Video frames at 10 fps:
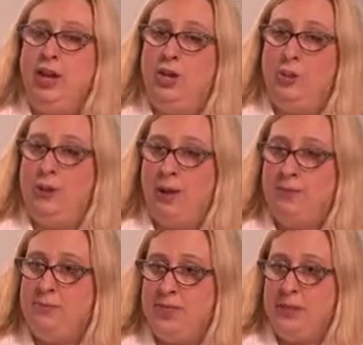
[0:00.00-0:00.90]
Other
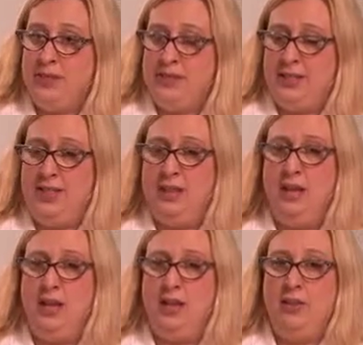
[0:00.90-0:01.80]
problems that we
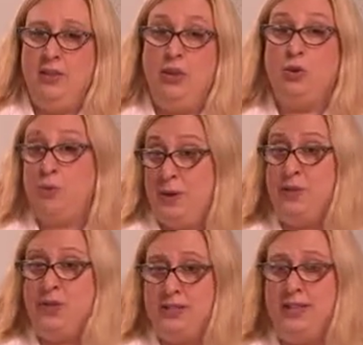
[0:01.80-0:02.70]
see, those
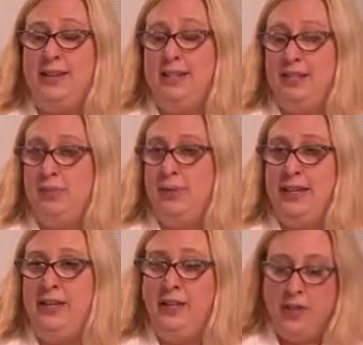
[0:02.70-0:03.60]
patients then need to
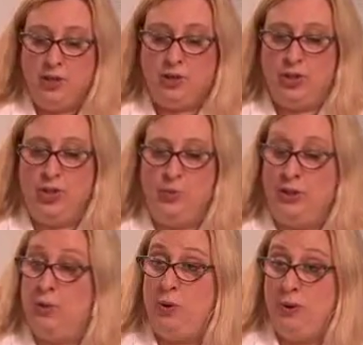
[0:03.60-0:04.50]
be treated
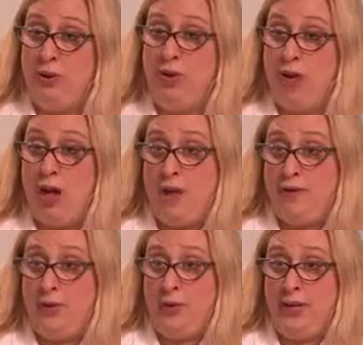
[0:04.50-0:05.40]
with what we call
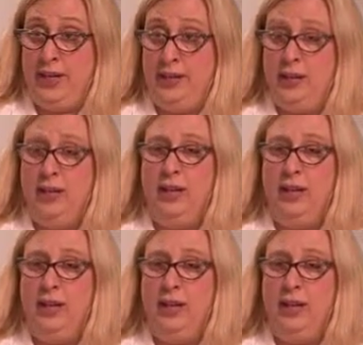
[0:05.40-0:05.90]
offloading,